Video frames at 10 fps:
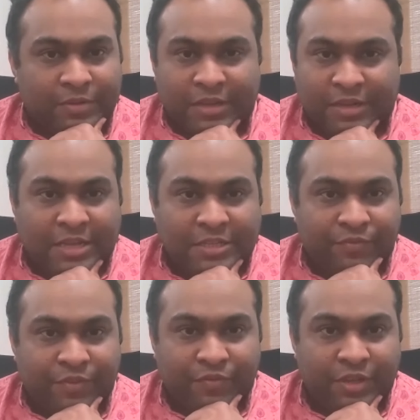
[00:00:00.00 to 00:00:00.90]
the last
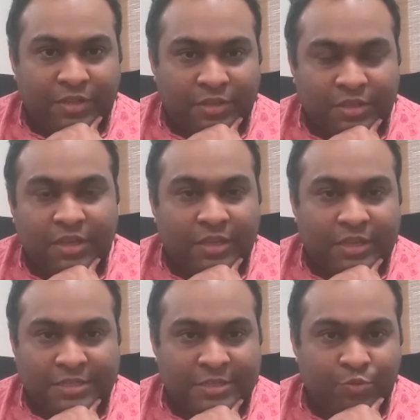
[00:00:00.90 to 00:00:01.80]
53
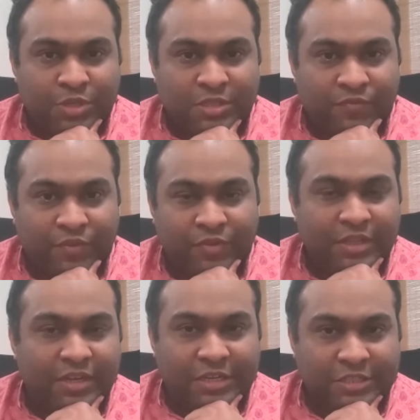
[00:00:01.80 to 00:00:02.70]
years, this was the
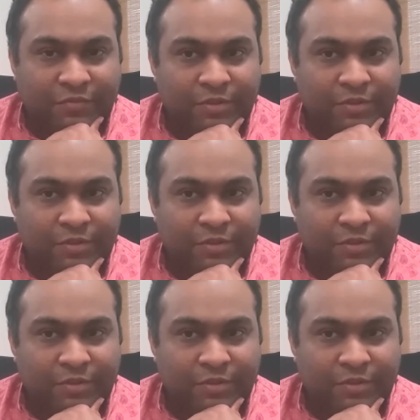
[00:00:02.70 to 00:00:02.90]
53rd edition.